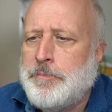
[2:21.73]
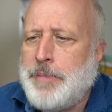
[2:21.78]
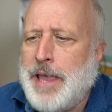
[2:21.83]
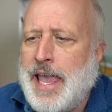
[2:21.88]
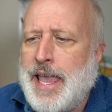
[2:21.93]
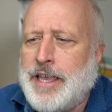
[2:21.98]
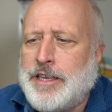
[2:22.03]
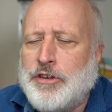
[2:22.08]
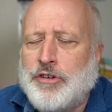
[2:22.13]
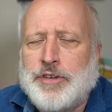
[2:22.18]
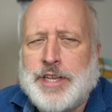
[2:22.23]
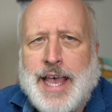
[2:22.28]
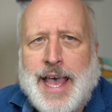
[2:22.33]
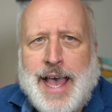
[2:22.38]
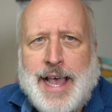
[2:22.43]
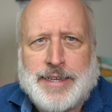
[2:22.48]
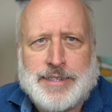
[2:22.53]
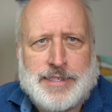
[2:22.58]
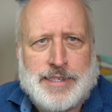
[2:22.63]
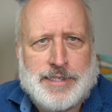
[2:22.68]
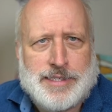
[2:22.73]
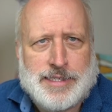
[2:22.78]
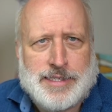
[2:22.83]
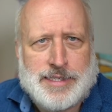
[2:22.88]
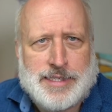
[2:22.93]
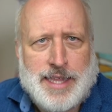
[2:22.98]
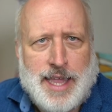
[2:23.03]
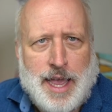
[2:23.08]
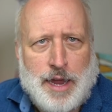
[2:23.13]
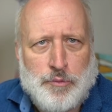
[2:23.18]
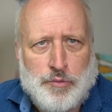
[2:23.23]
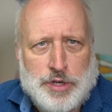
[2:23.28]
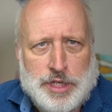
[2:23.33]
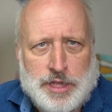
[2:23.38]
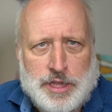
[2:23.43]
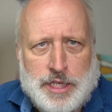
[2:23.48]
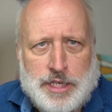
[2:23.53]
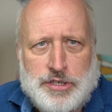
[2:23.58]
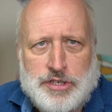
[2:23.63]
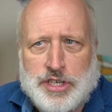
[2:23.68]
paying your taxes is not
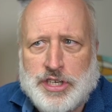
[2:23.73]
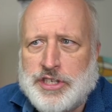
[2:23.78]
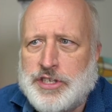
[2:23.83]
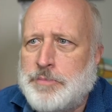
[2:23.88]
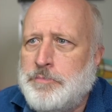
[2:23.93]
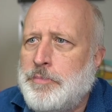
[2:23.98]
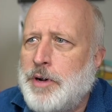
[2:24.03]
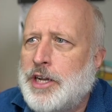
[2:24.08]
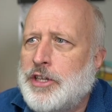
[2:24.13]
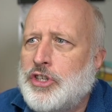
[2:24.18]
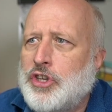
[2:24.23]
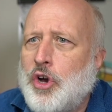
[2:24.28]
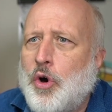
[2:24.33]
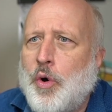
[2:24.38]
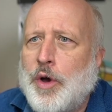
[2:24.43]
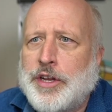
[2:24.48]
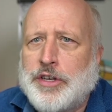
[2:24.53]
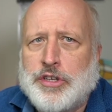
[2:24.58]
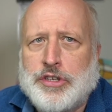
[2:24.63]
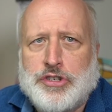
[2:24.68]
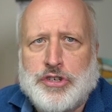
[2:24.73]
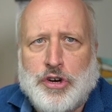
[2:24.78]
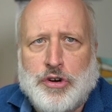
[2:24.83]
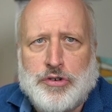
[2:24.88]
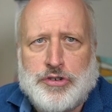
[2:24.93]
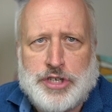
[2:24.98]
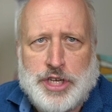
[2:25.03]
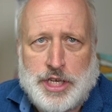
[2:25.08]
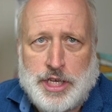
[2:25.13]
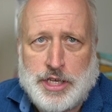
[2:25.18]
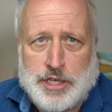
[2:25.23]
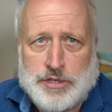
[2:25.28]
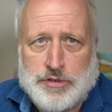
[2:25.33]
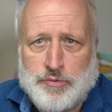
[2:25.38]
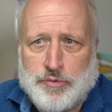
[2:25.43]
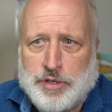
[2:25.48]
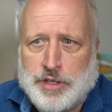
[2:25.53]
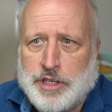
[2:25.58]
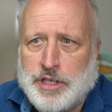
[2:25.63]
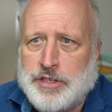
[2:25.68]
religious, but going to church
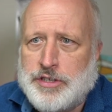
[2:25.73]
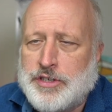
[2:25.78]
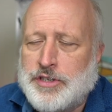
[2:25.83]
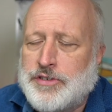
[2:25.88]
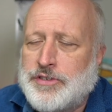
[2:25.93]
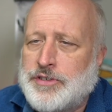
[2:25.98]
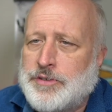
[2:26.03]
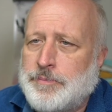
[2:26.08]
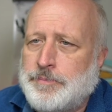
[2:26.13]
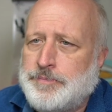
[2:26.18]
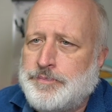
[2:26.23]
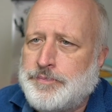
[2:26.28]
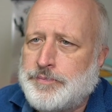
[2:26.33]
is religious.